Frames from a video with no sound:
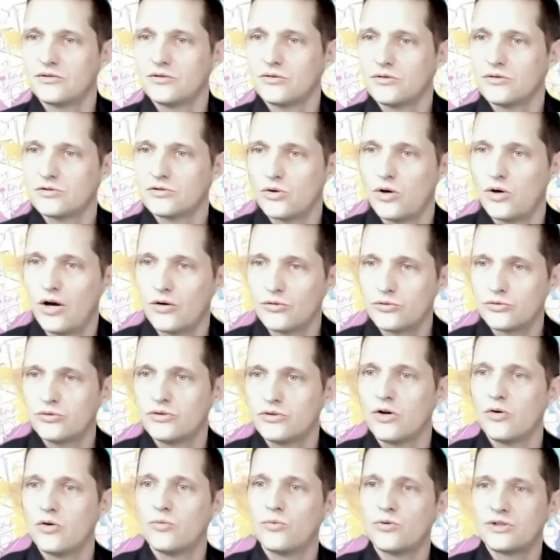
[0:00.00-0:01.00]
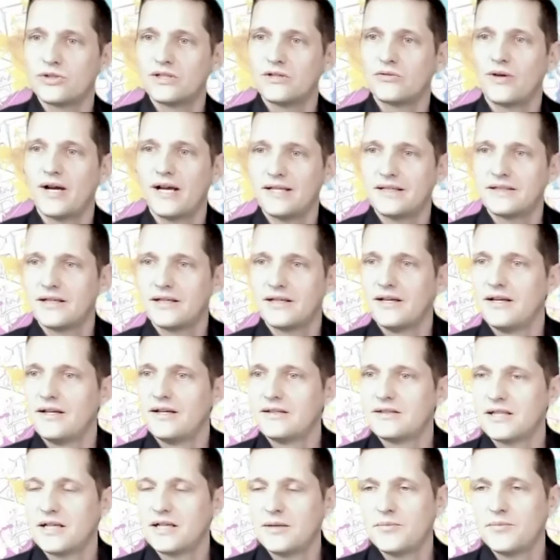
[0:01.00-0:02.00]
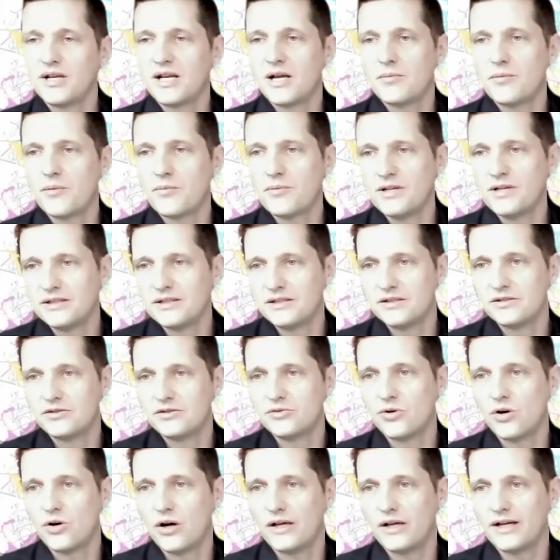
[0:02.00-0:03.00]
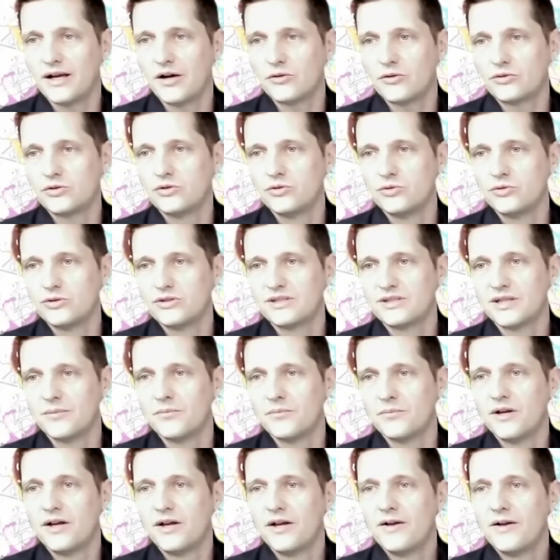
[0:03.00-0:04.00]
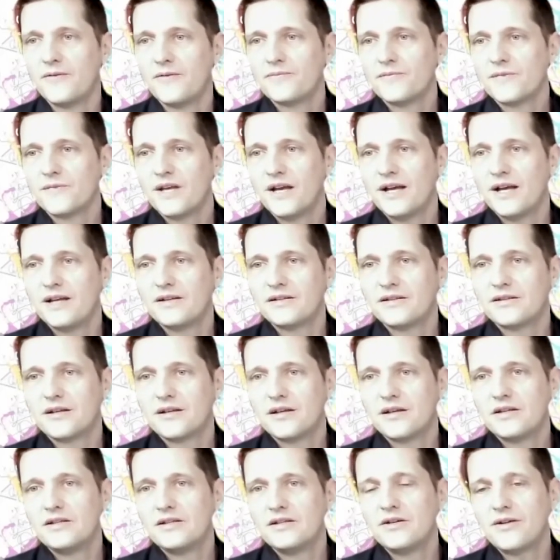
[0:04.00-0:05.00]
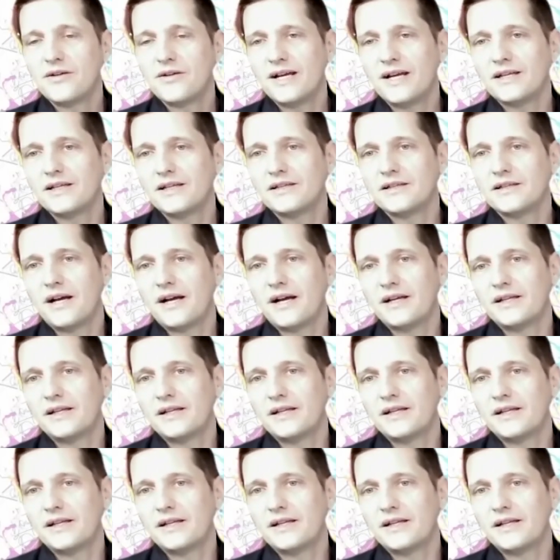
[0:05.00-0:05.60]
So how do you know what the right dynamic capabilities you are and how to use them? And here I